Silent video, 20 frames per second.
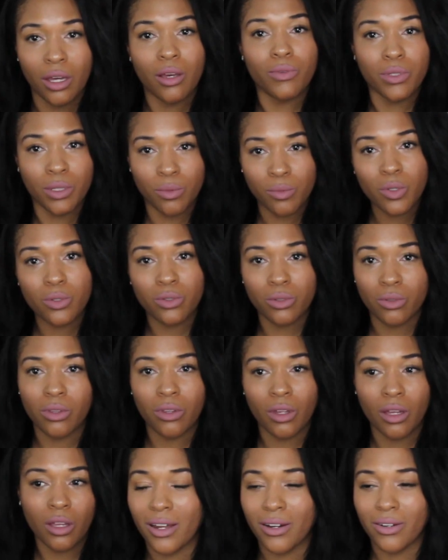It was a mutual
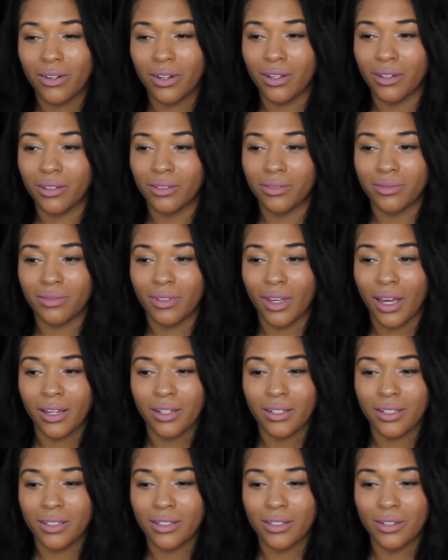thing. I don't know.
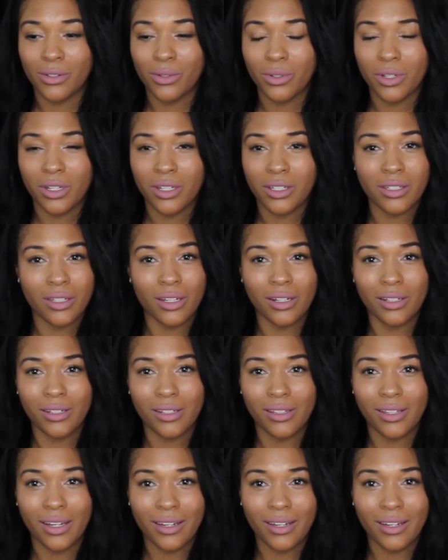I just knew instantly,